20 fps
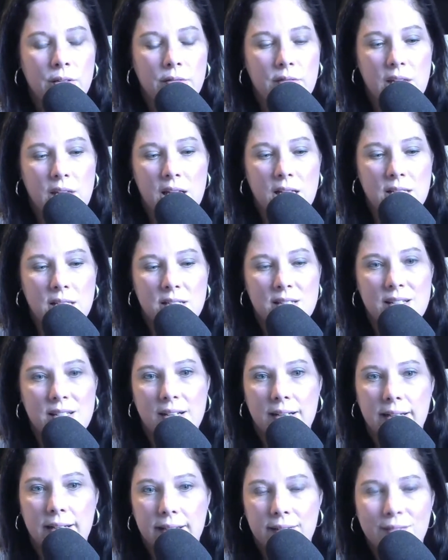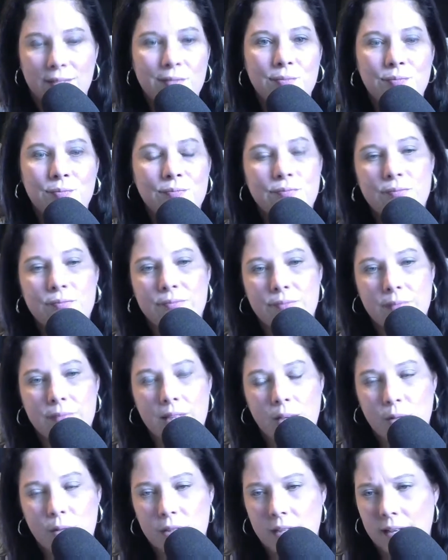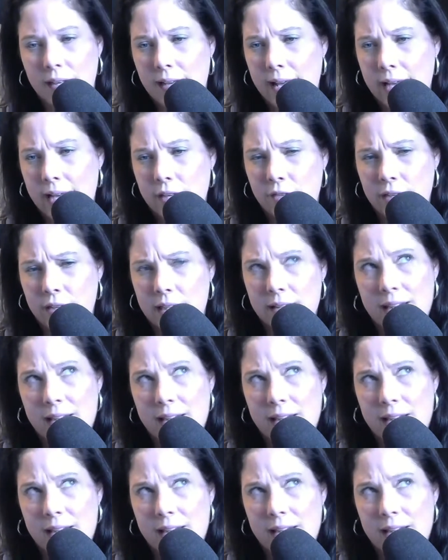things done that were not accurate.